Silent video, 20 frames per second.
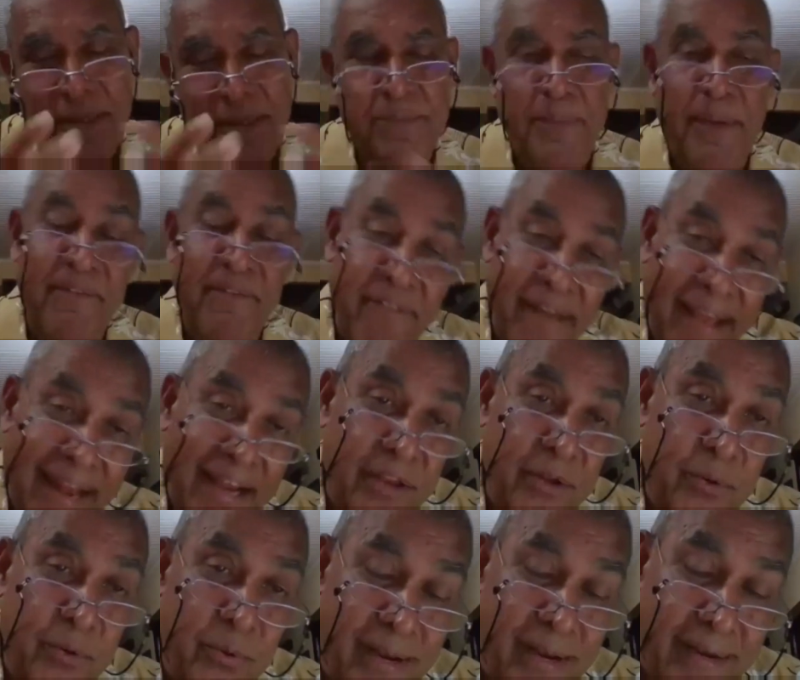must be
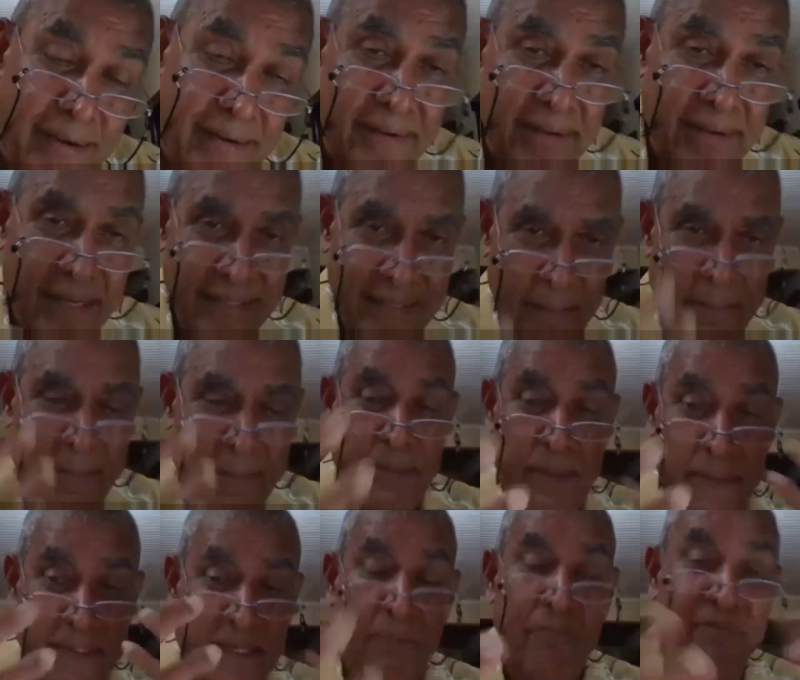valued Lana. there must
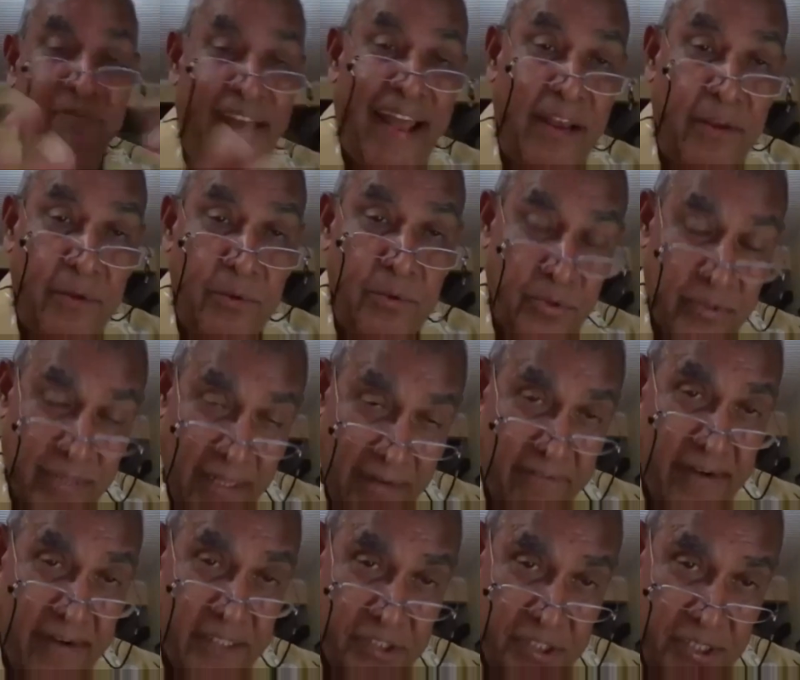be some value to that
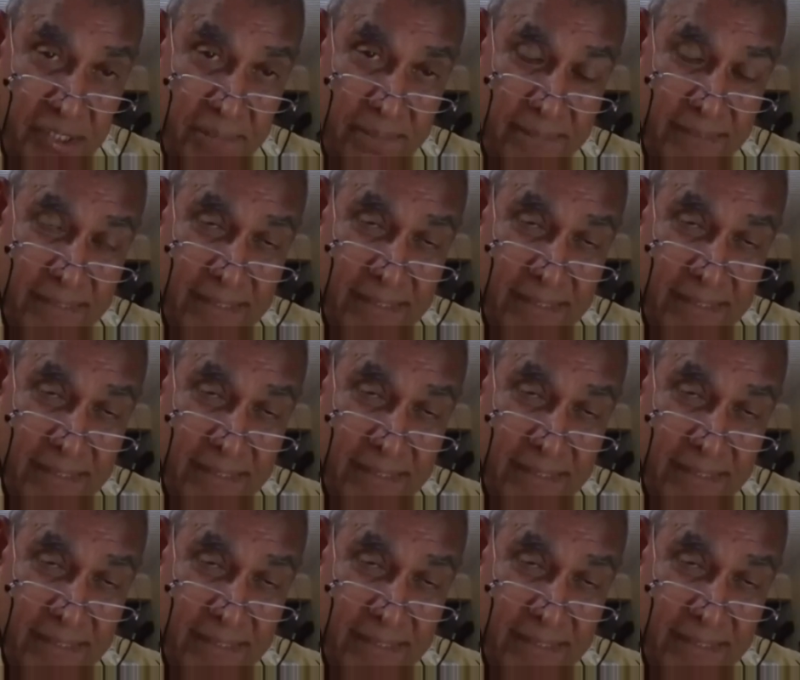friendship